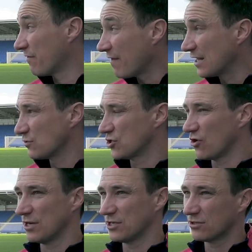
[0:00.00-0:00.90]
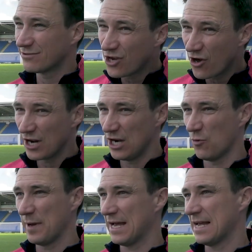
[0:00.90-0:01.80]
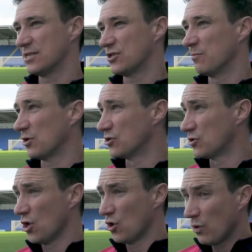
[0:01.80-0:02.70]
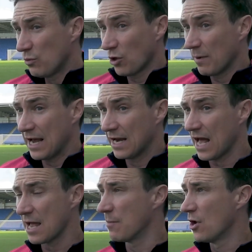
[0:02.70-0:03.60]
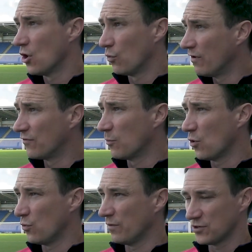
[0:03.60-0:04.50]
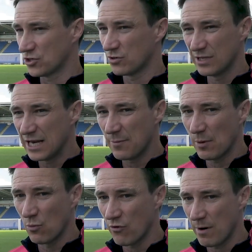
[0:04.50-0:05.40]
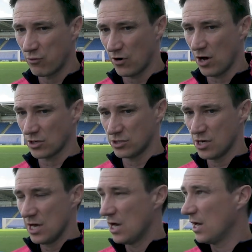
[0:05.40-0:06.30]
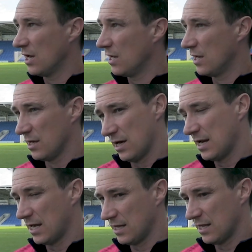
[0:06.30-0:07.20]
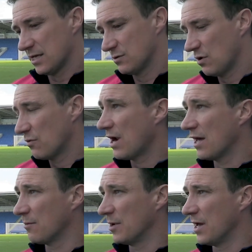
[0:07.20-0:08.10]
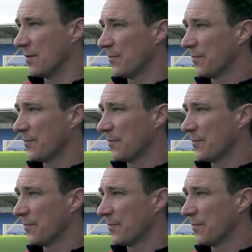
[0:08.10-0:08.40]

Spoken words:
The fans were starting to turn a little bit against them because we were dominating the game with the ball. We've just need a bit more end product, and that's where we're at the minute.